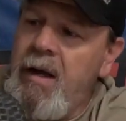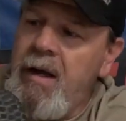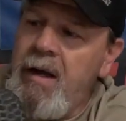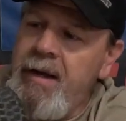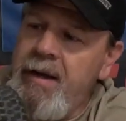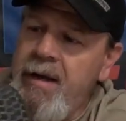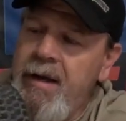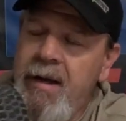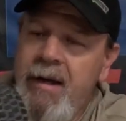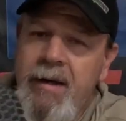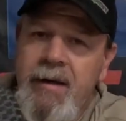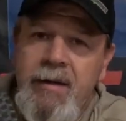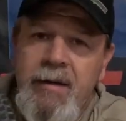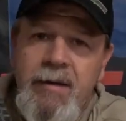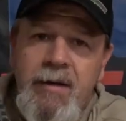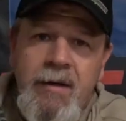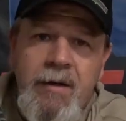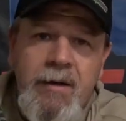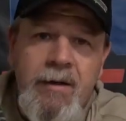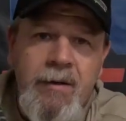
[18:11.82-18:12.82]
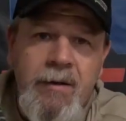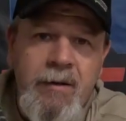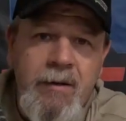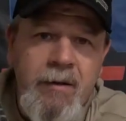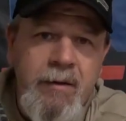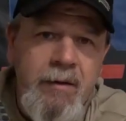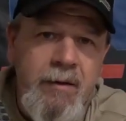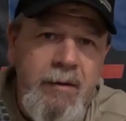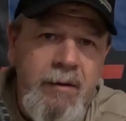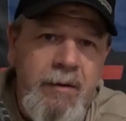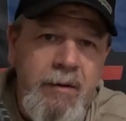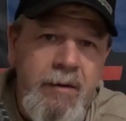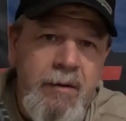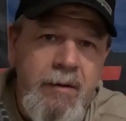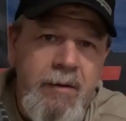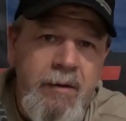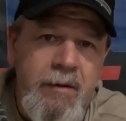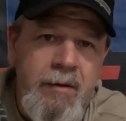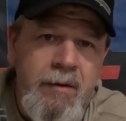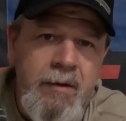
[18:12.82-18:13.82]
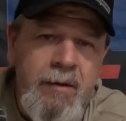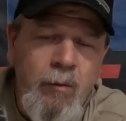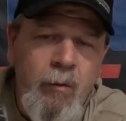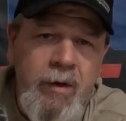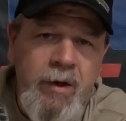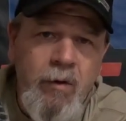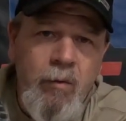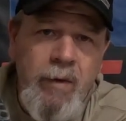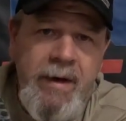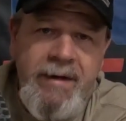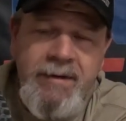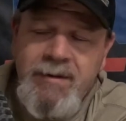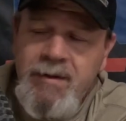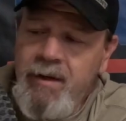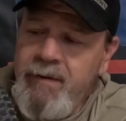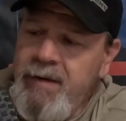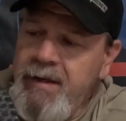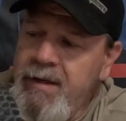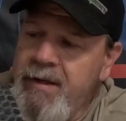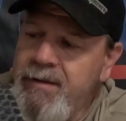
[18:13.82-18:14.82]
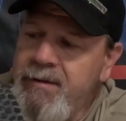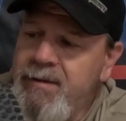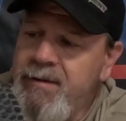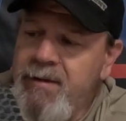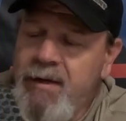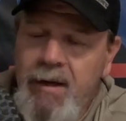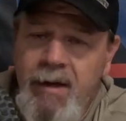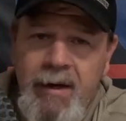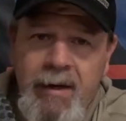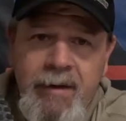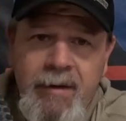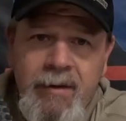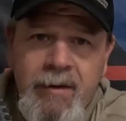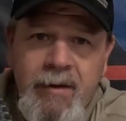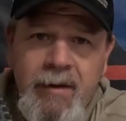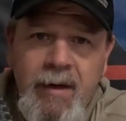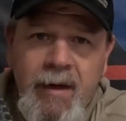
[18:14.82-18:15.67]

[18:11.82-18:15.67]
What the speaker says: I added the wheel weights on the inside,